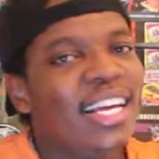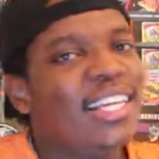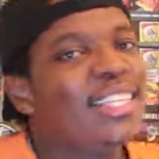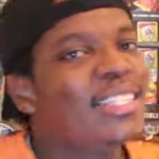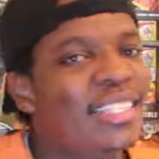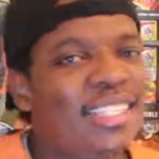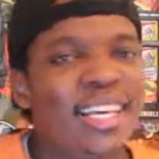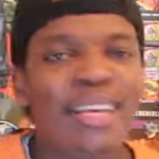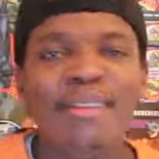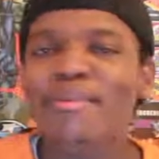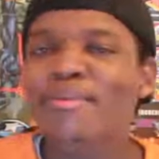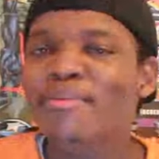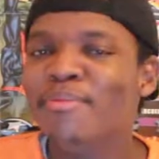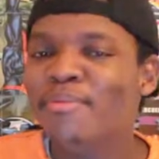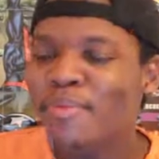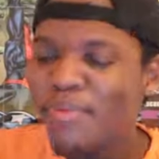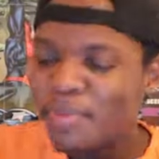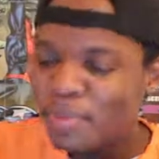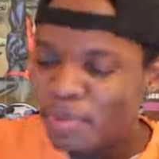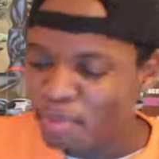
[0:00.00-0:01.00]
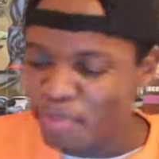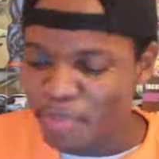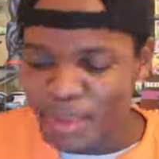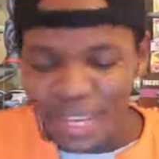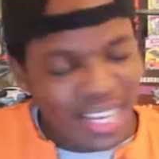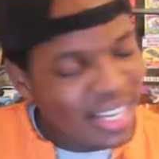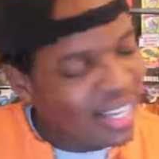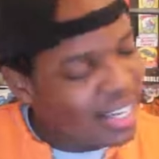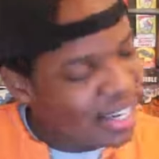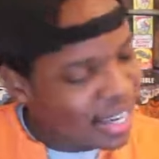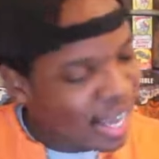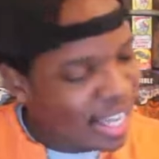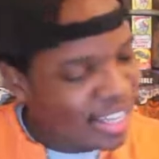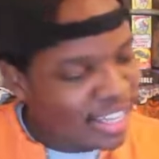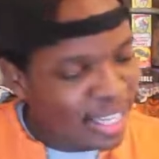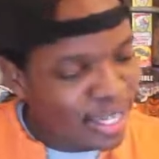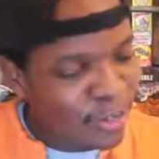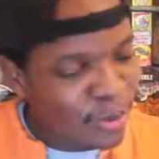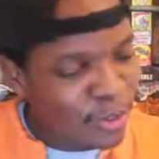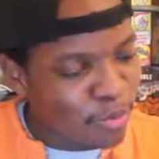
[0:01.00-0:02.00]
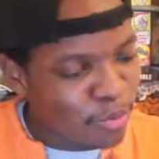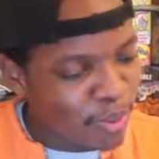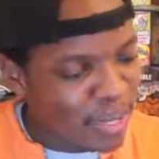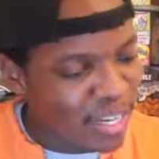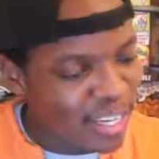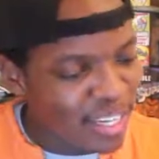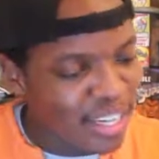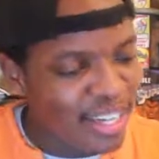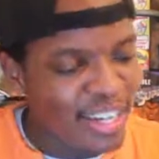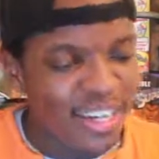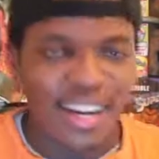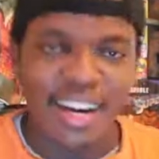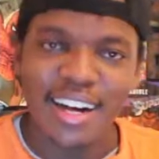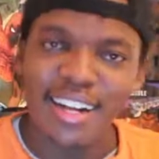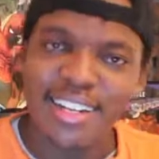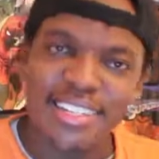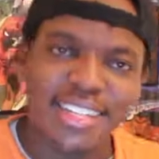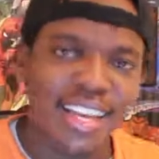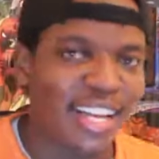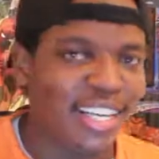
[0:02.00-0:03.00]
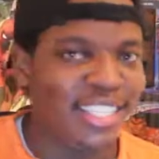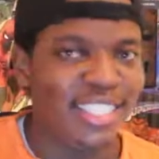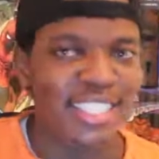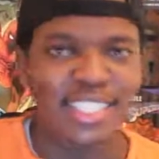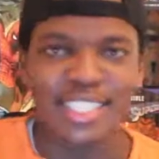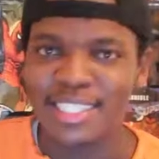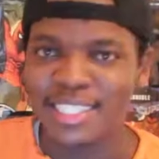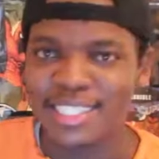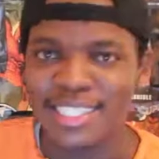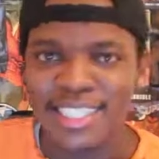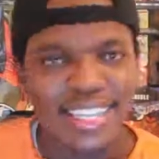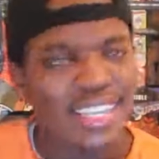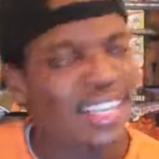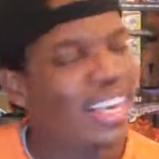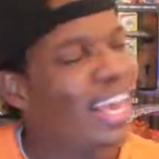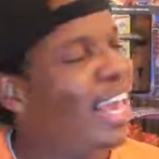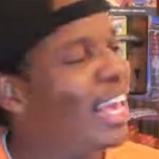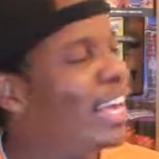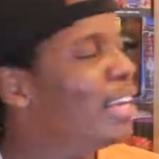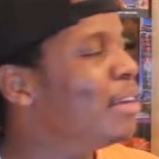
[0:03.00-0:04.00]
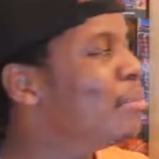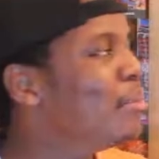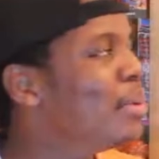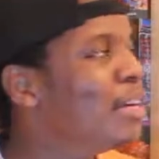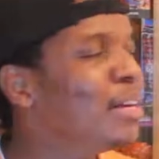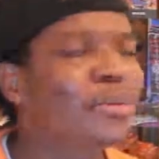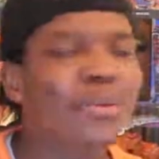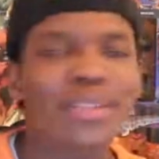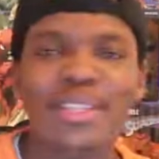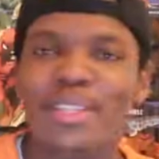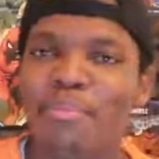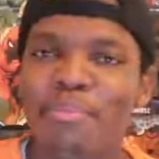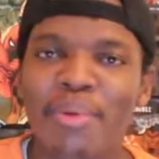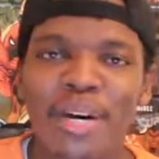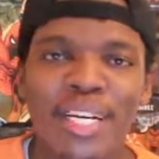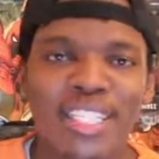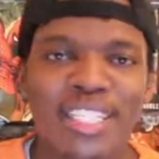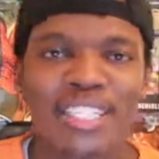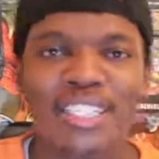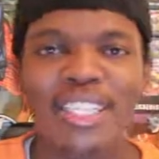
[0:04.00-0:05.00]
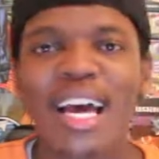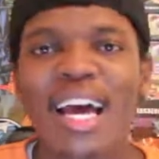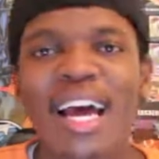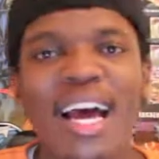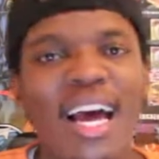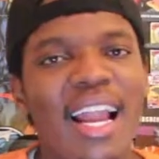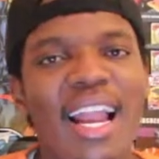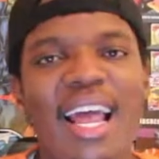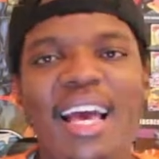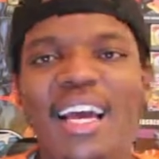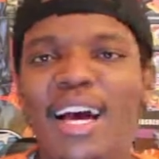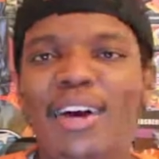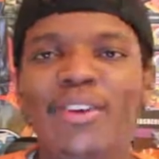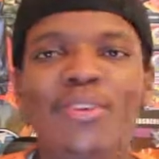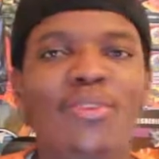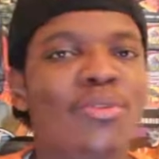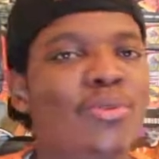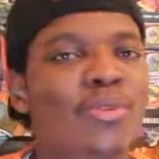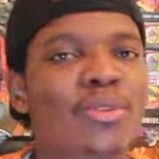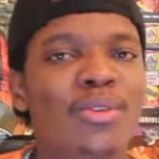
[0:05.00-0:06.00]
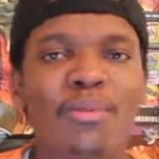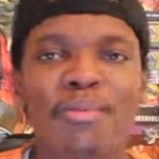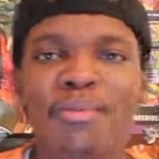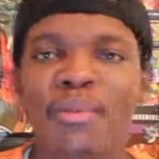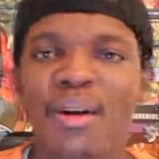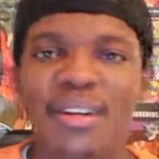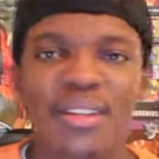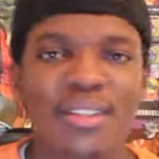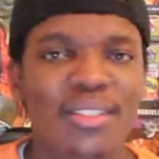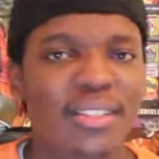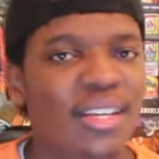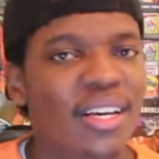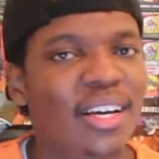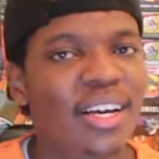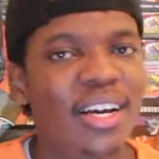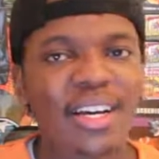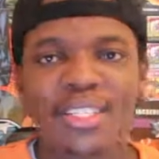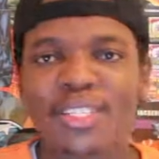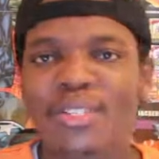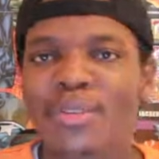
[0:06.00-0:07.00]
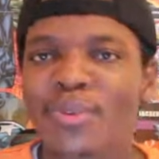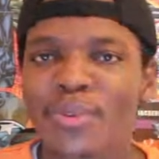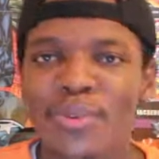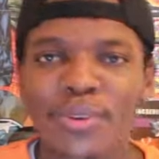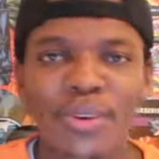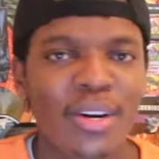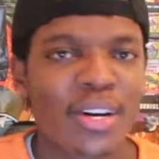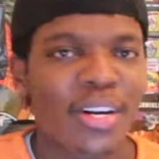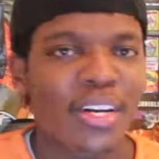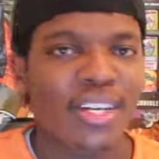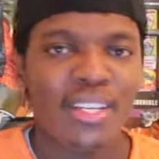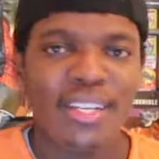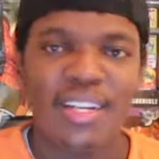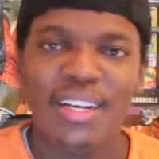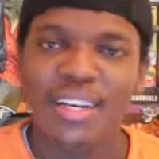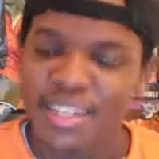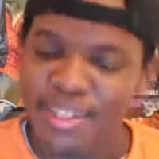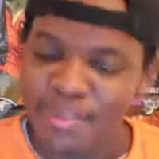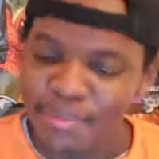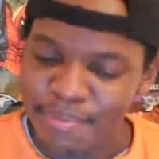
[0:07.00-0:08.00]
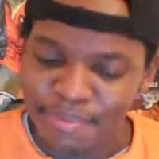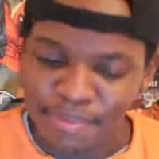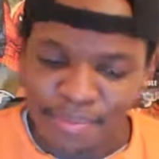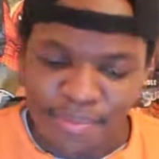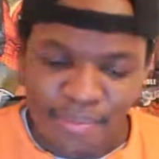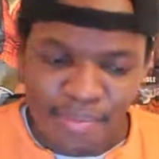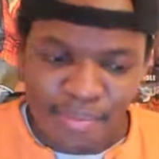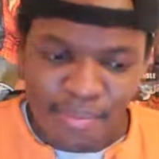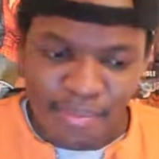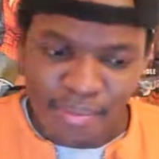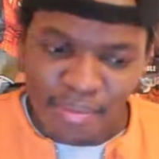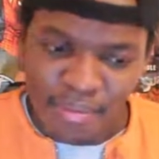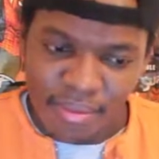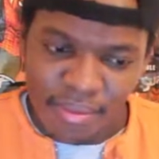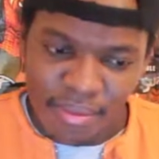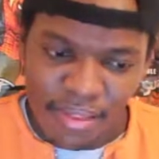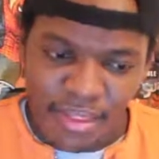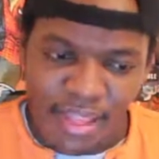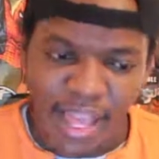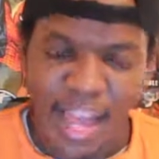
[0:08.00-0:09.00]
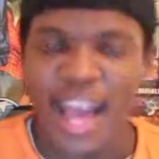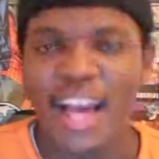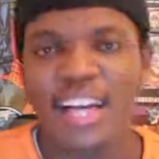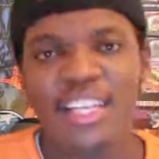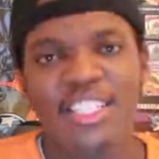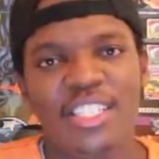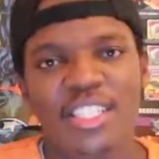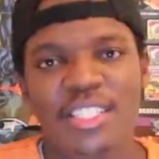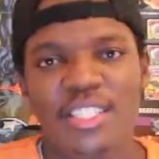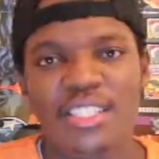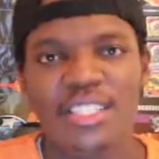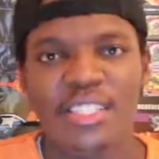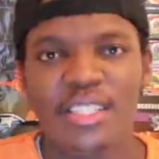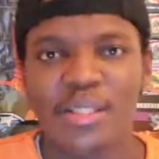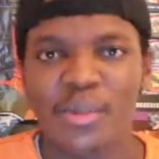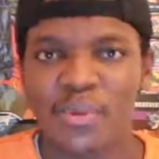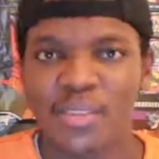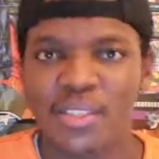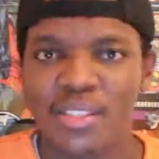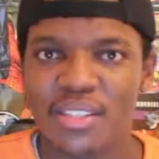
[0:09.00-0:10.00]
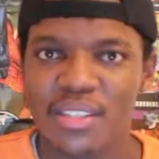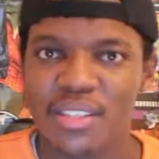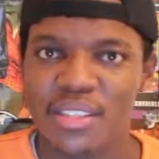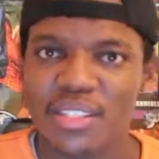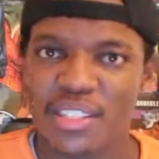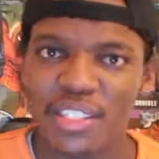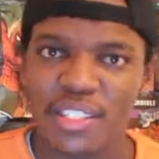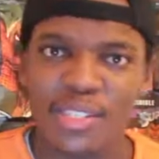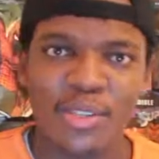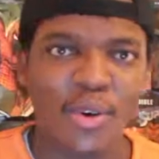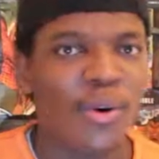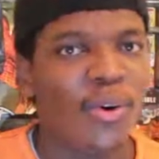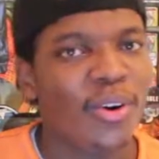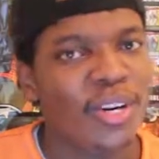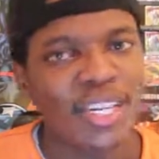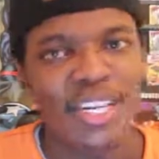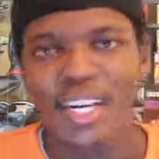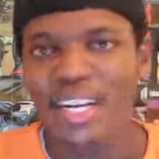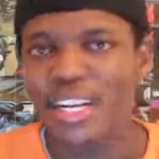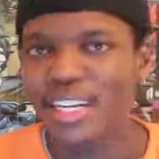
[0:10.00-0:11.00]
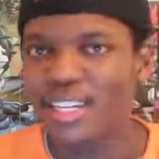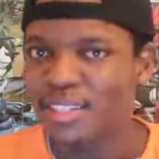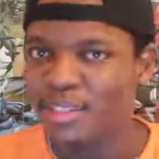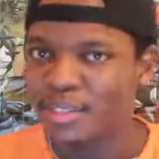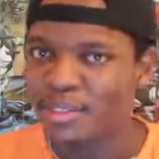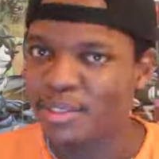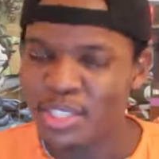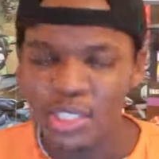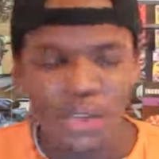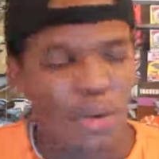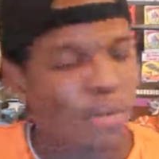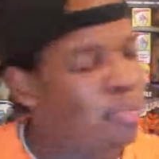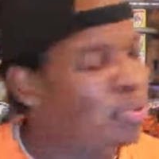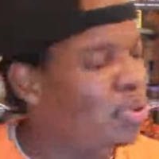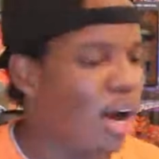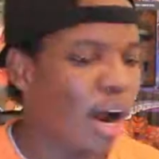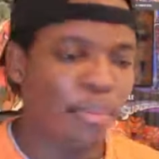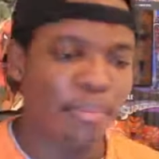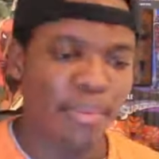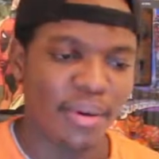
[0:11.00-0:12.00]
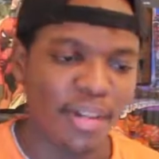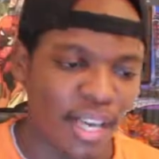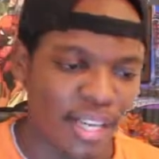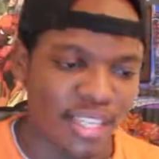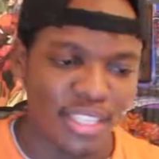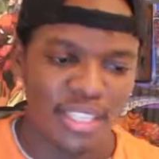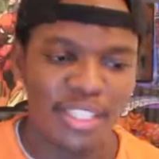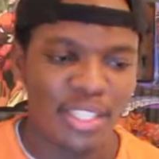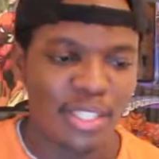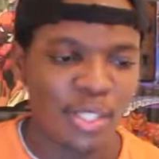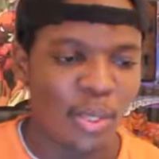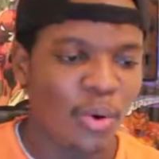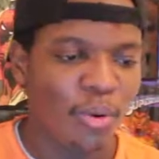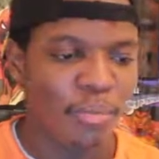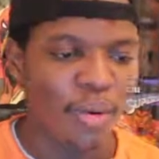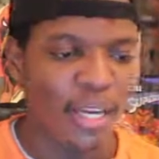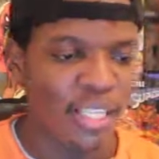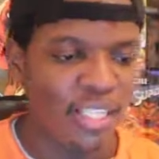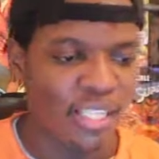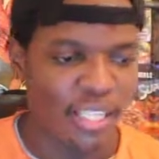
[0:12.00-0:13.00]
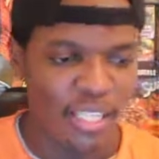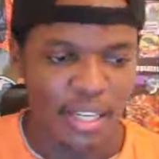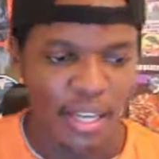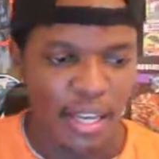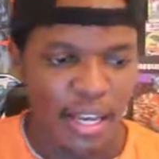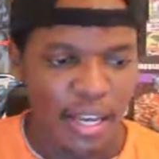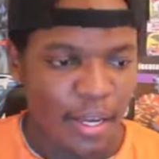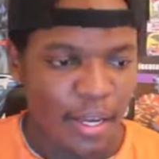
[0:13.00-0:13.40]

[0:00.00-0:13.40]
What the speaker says: seemed bigger. I think he was bigger than Hulk, and he just came in with the punches. I like how the Russo brothers do the action sequences. It's coordinated so proper, like, it's so amazing.